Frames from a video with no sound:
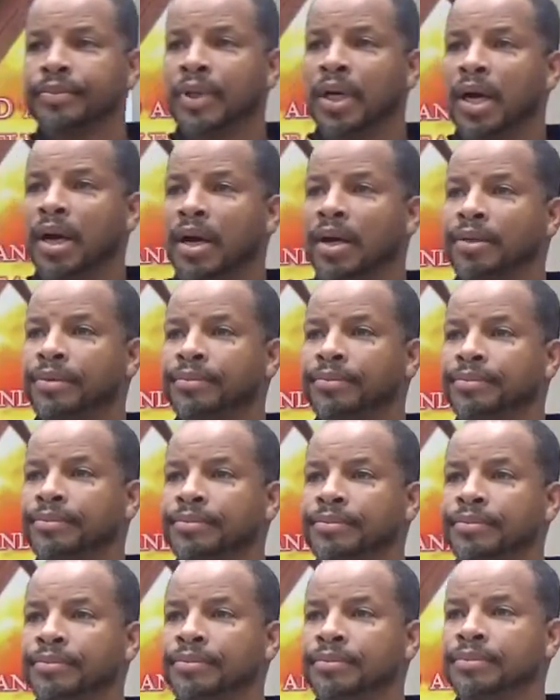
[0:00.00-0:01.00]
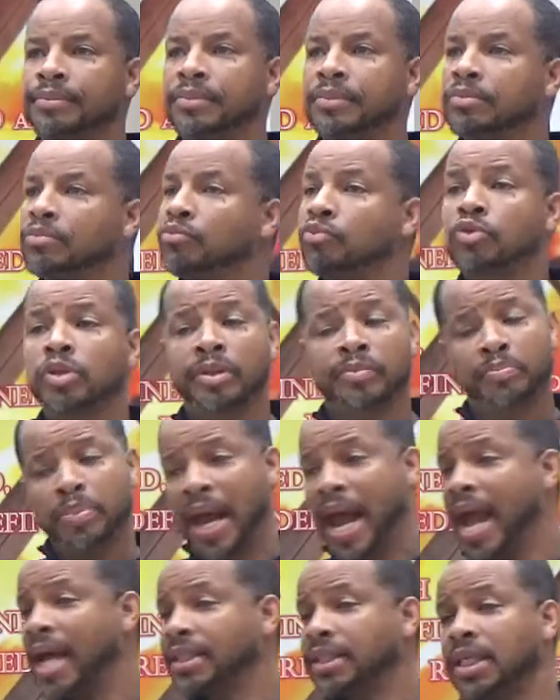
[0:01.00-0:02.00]
Huh?
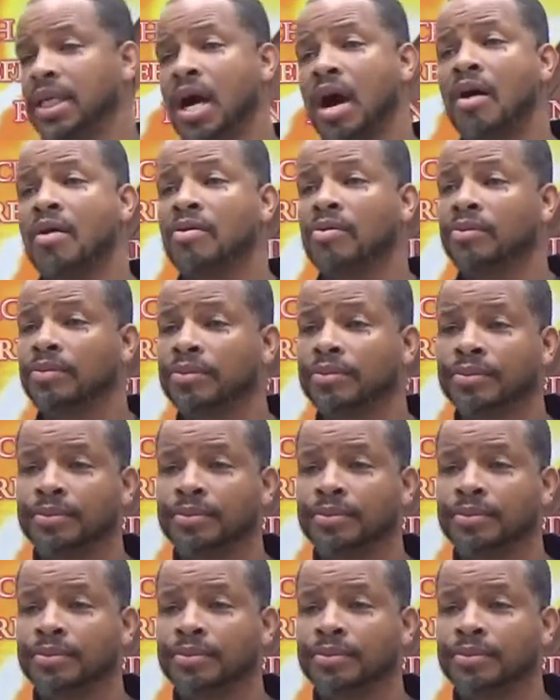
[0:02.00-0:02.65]
Pass it on.